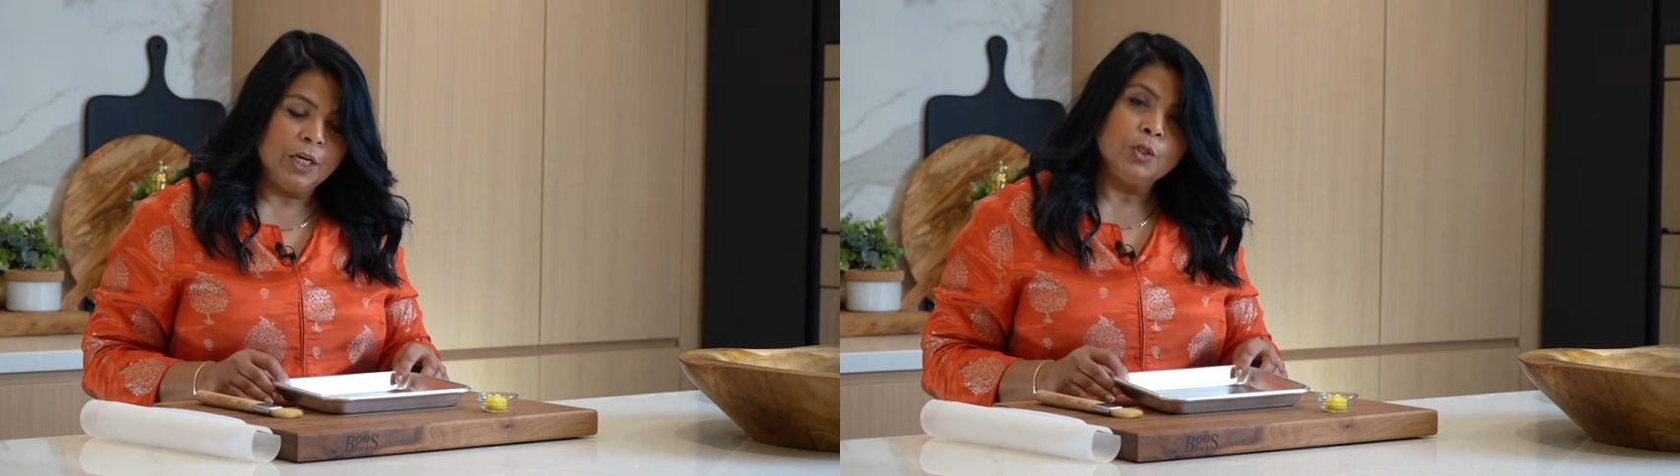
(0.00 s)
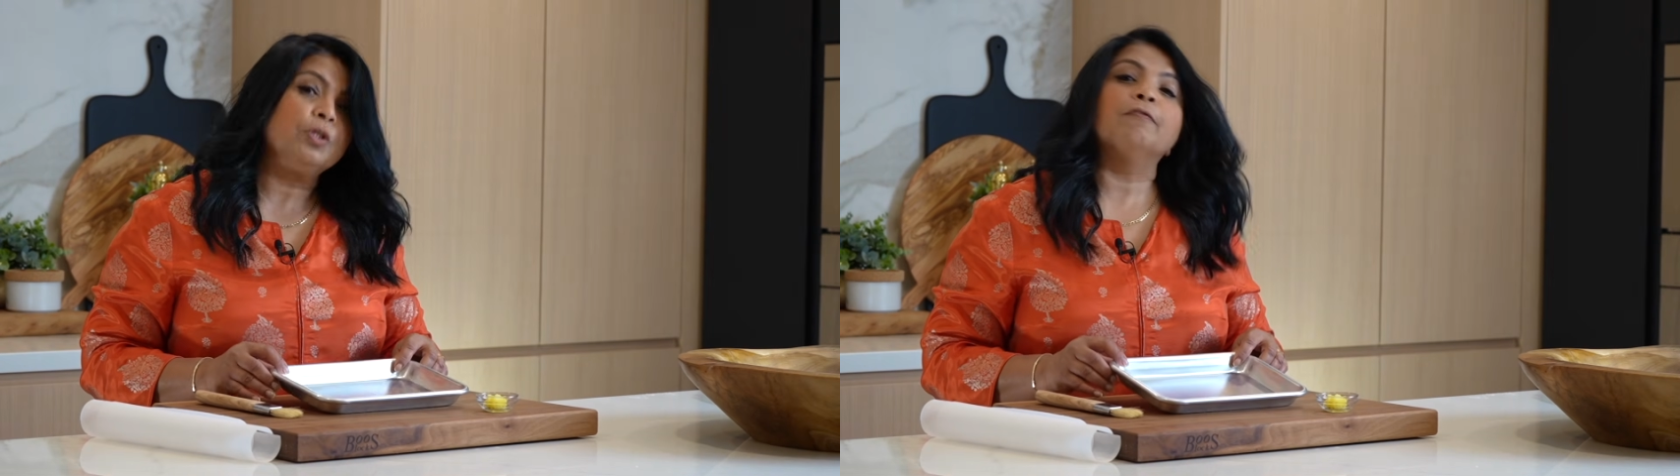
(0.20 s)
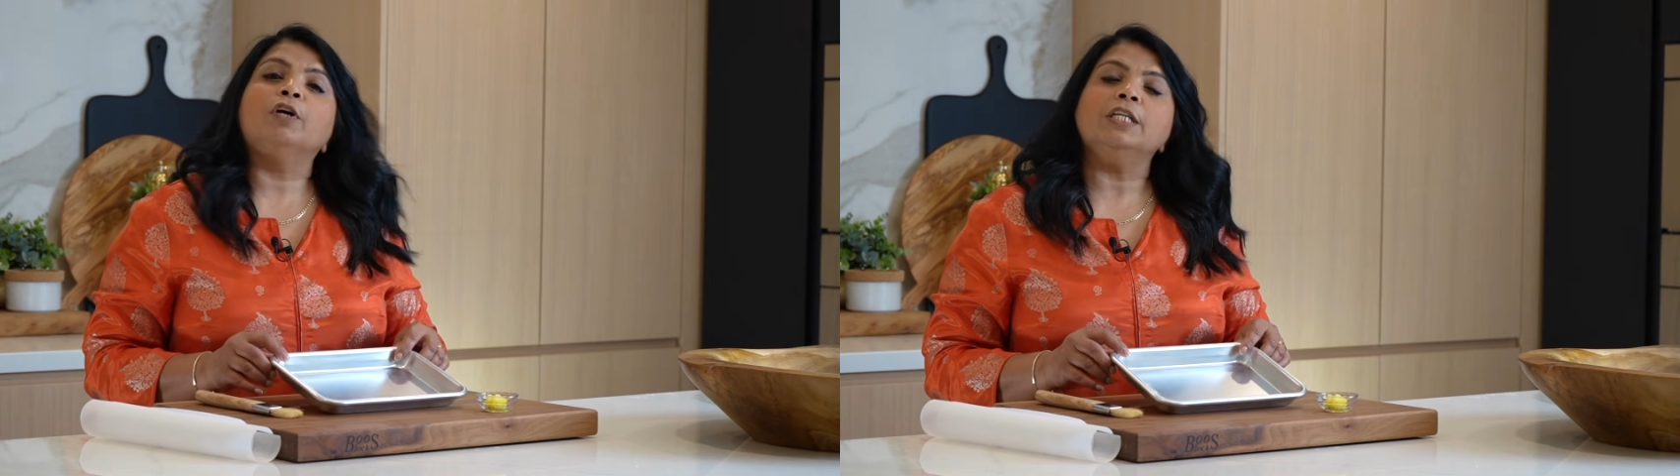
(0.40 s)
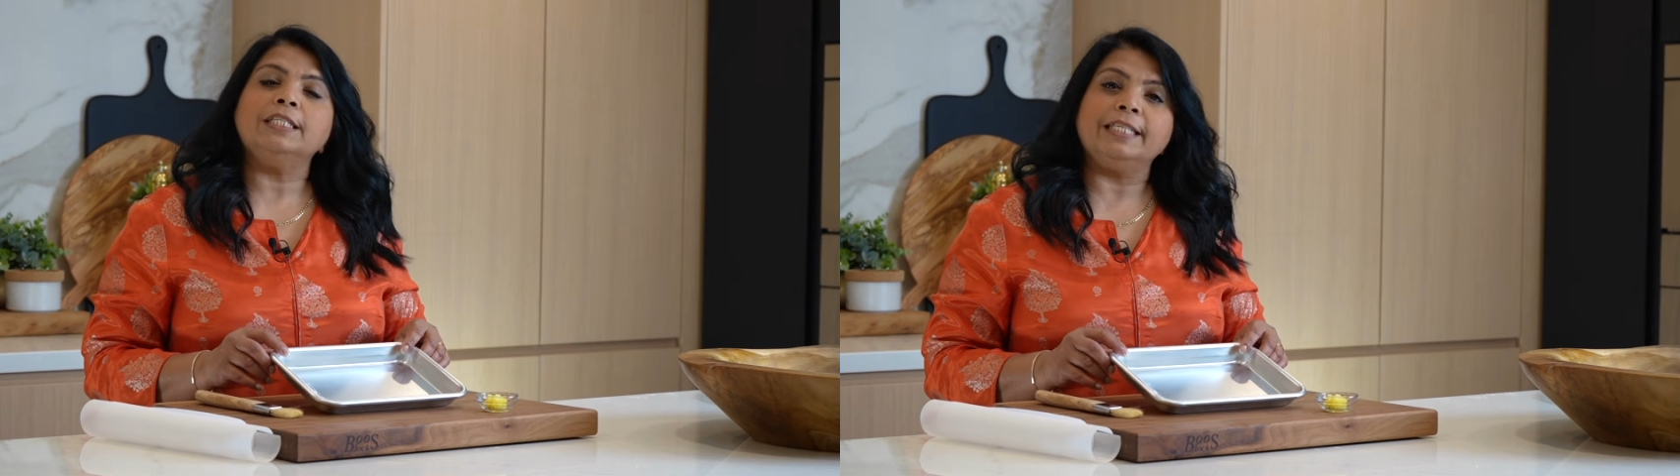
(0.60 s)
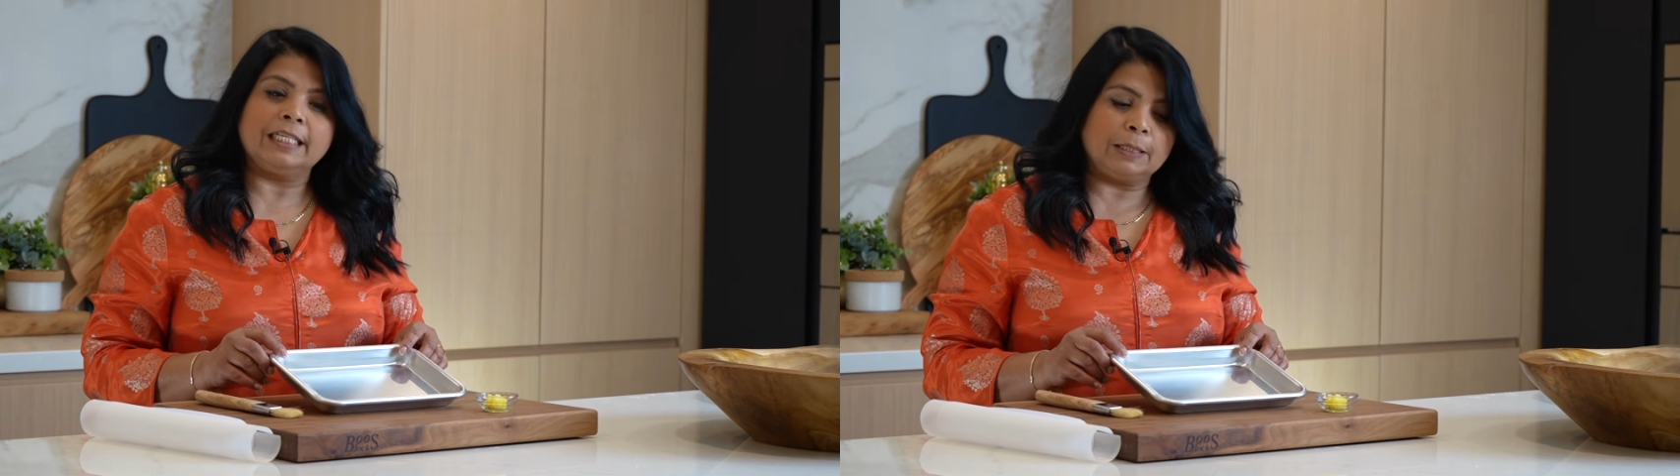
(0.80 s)
So I've got a
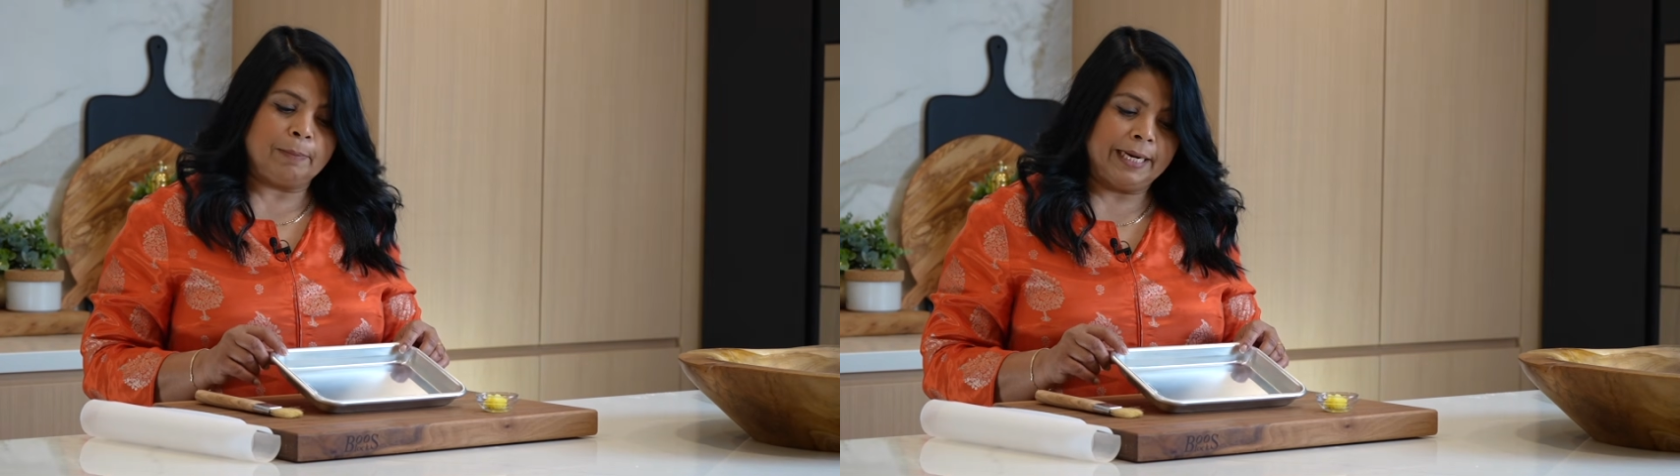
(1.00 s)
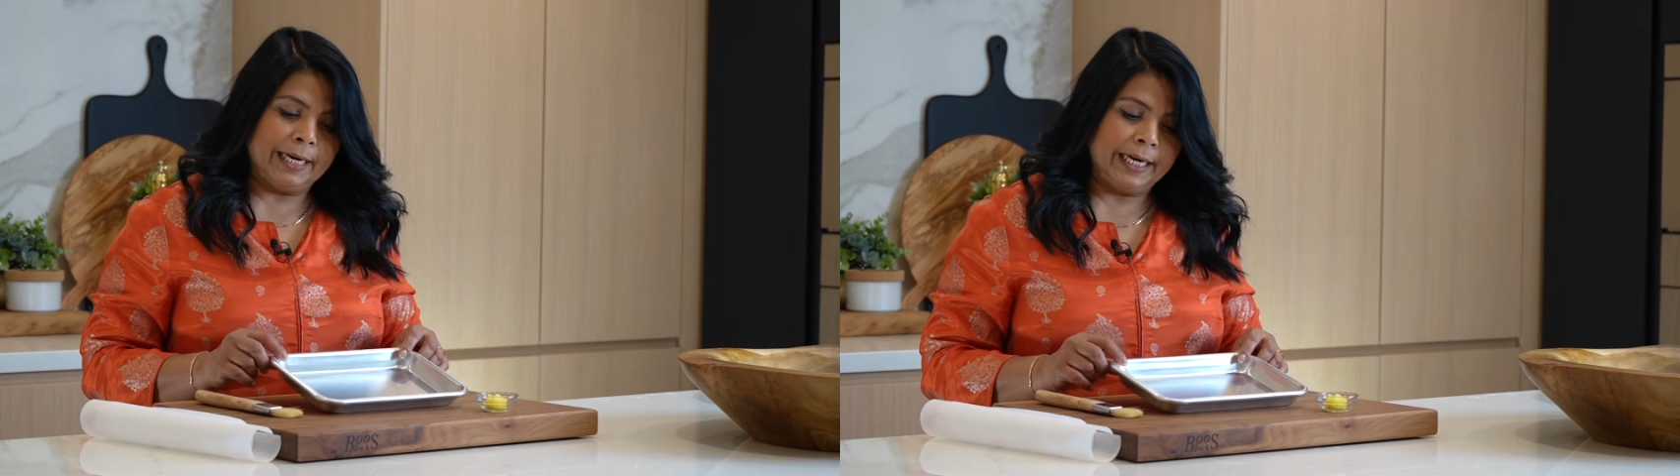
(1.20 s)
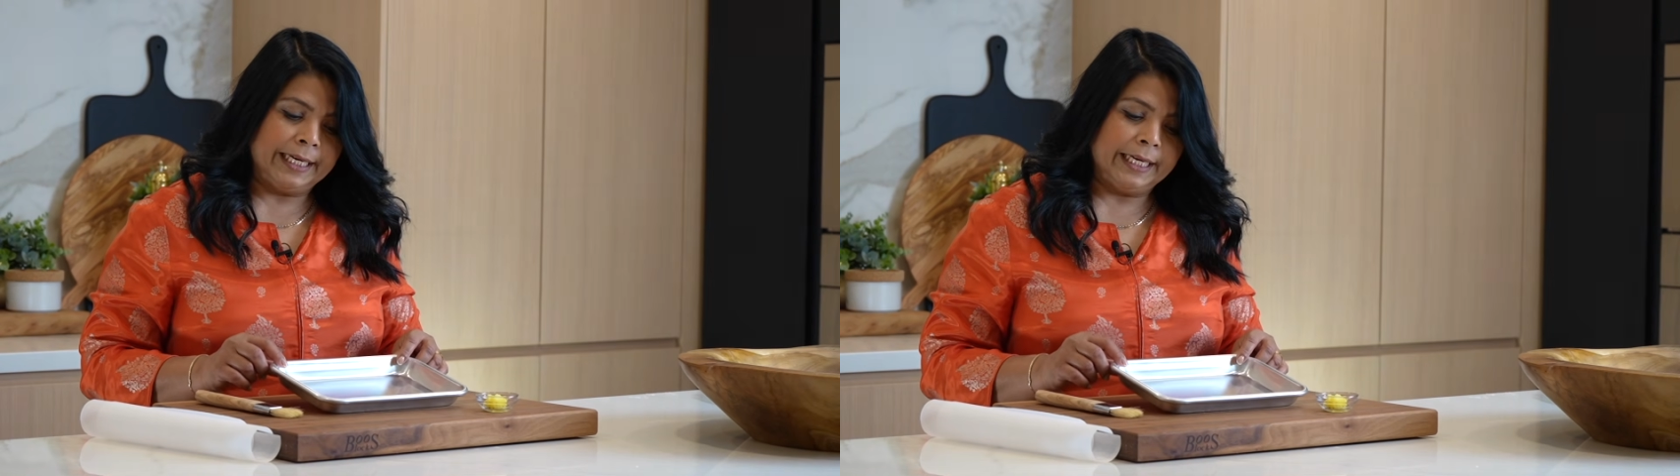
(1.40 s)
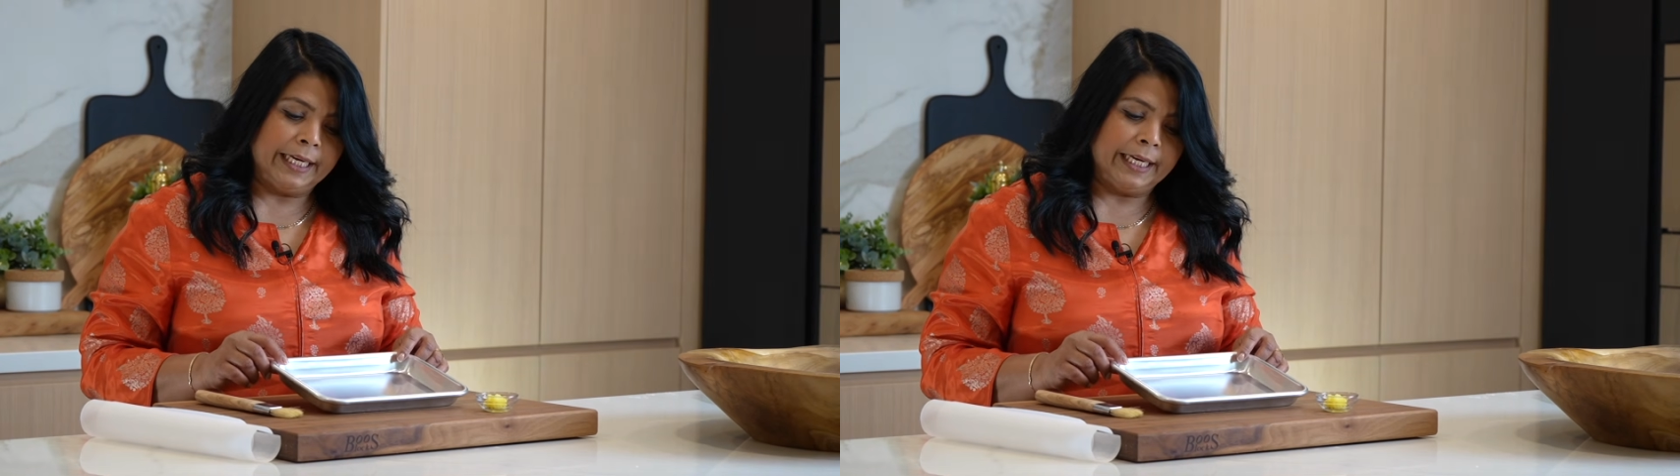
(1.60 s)
6 by 9